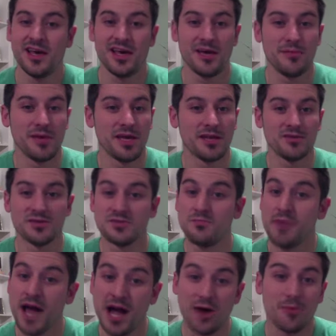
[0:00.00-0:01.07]
And man, there is
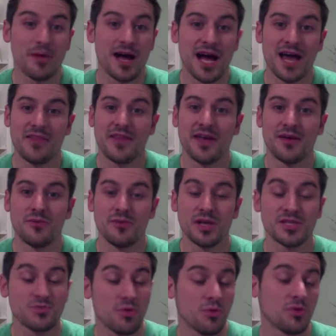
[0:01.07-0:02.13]
power behind that. And
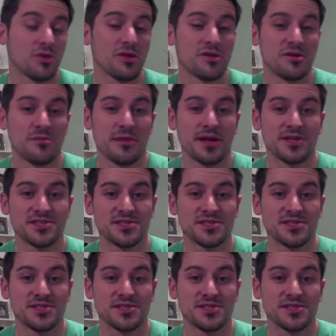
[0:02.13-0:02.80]
that's what we're learning about.